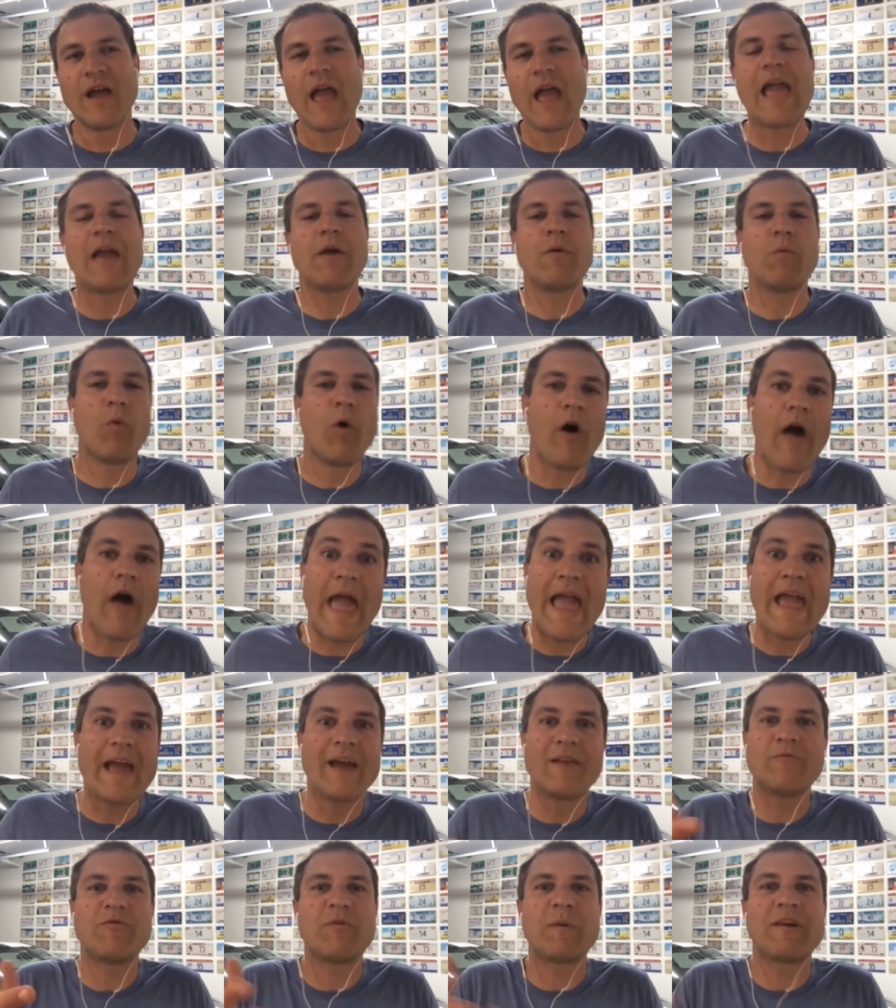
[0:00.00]
It, well,
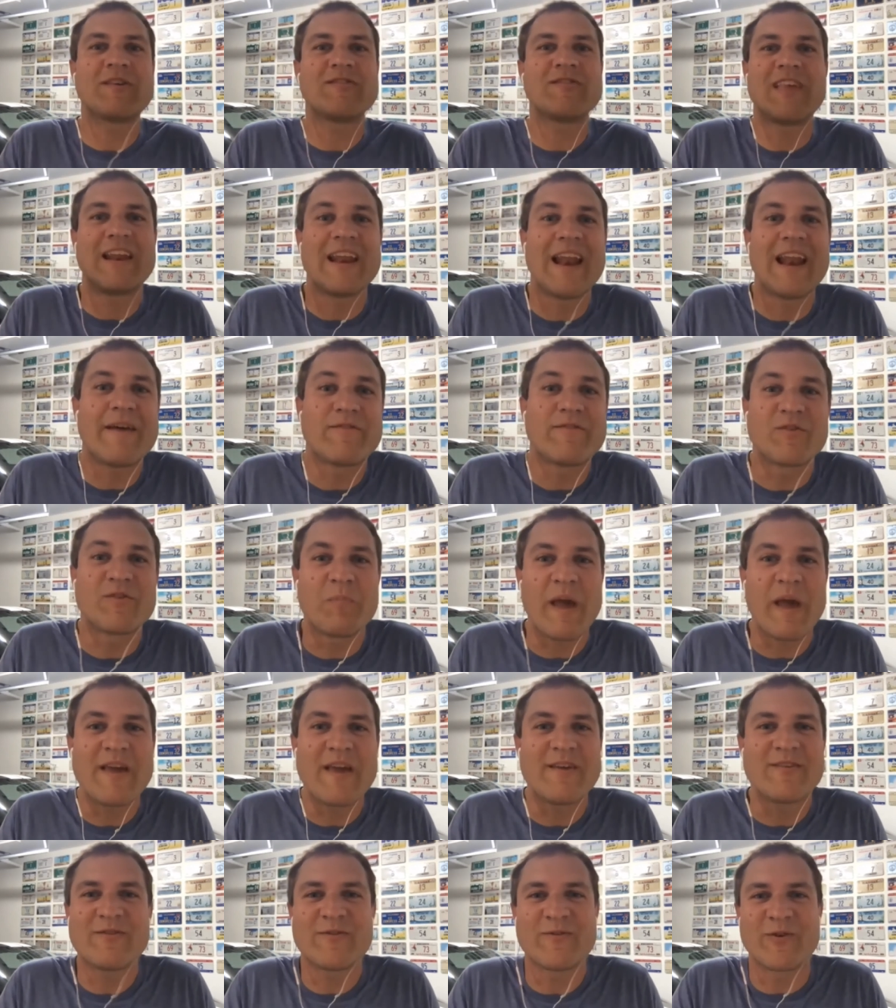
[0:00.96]
and because they didn't have
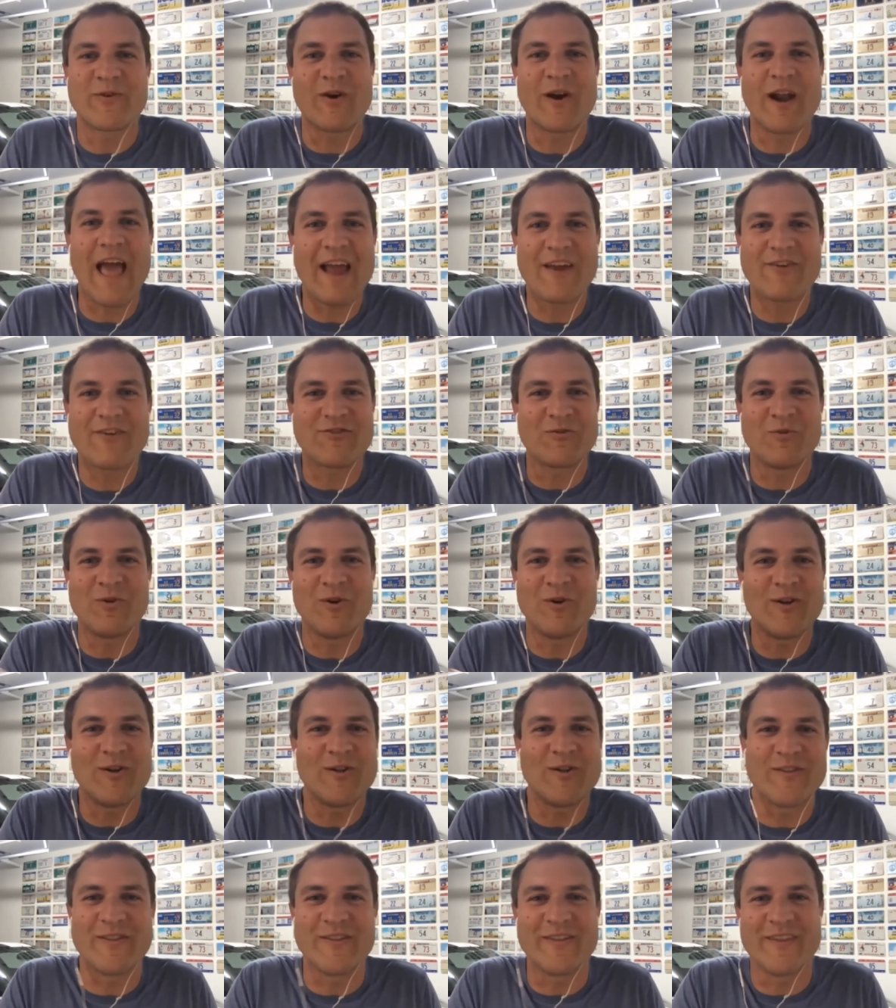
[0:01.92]
space for an
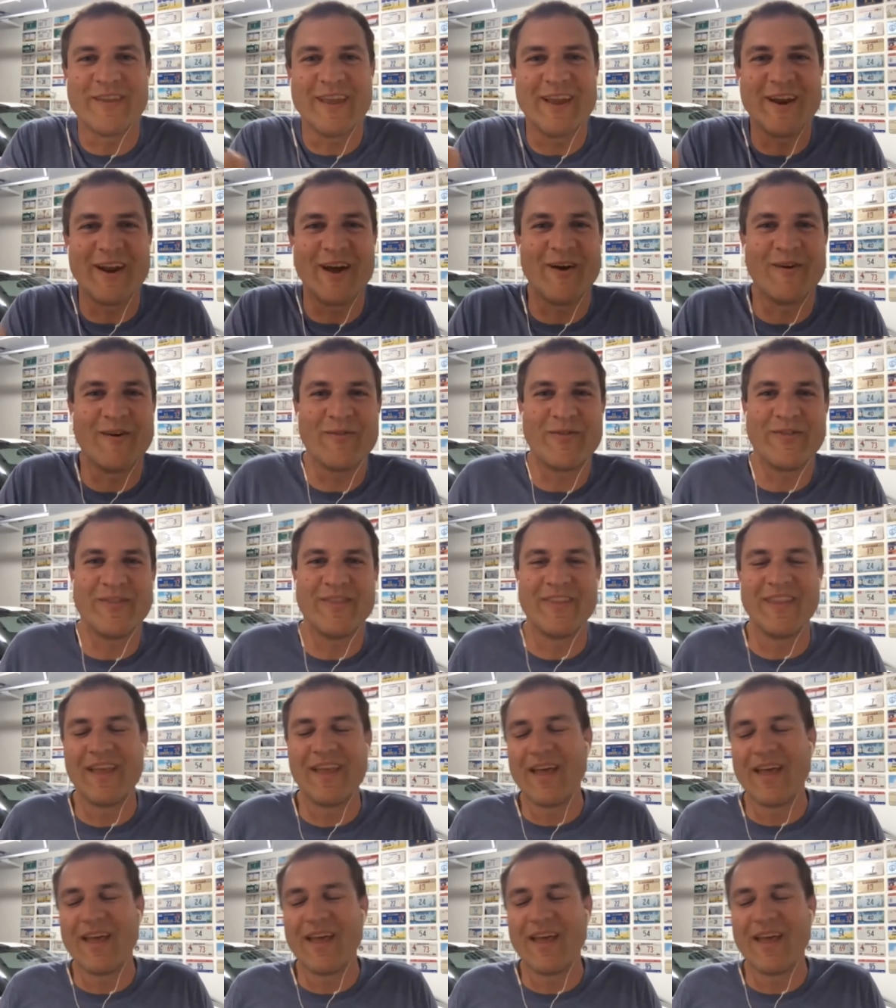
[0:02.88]
actual, you know,